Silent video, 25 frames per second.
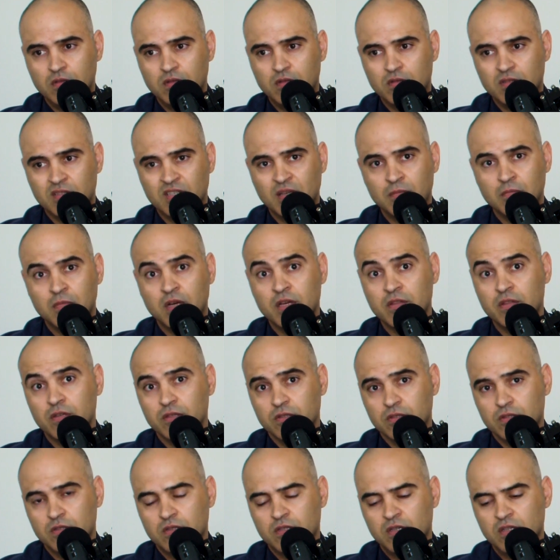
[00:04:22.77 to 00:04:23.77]
some
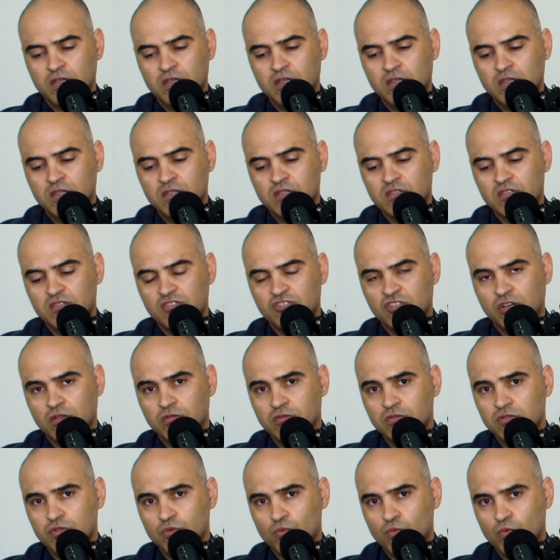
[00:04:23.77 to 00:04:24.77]
mothers
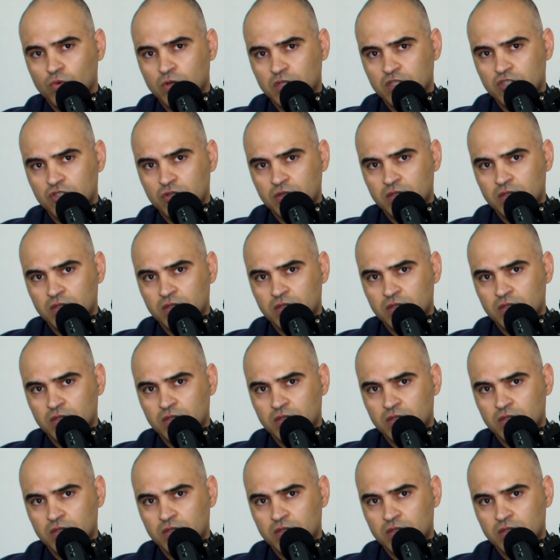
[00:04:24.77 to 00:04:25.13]
don't want